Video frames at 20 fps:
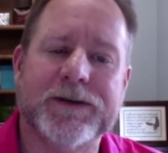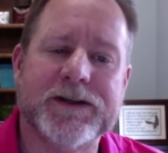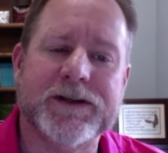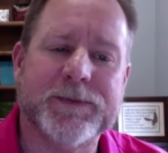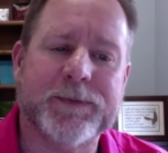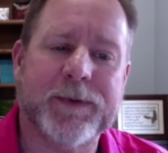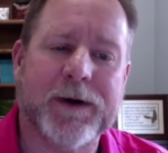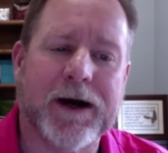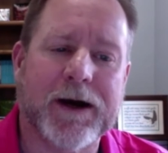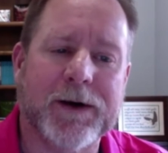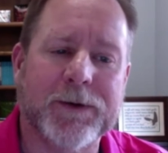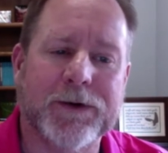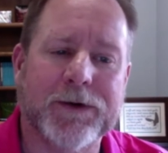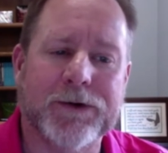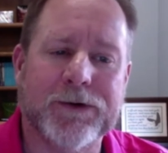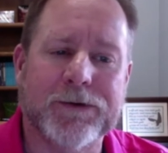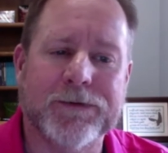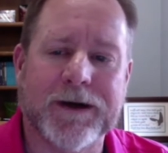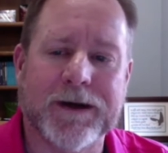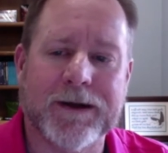his power
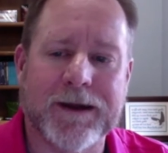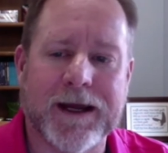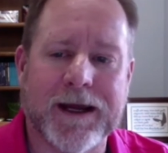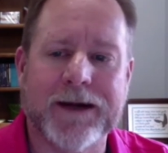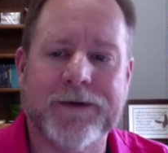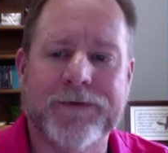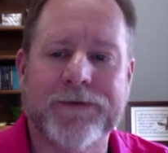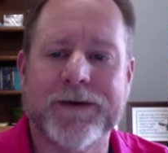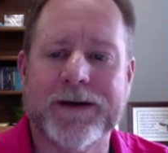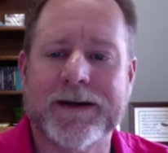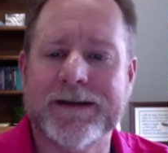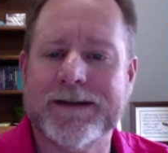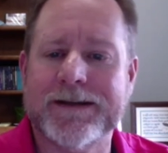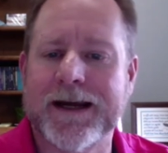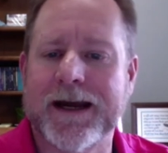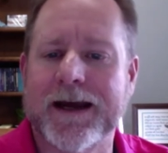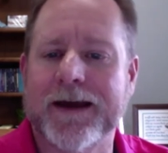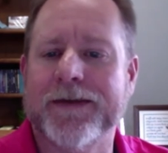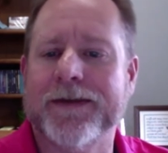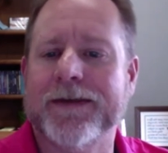over life and
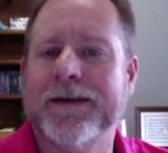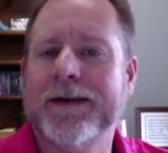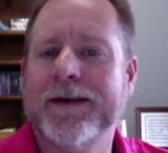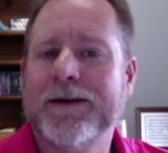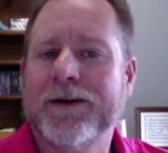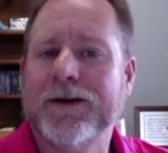death,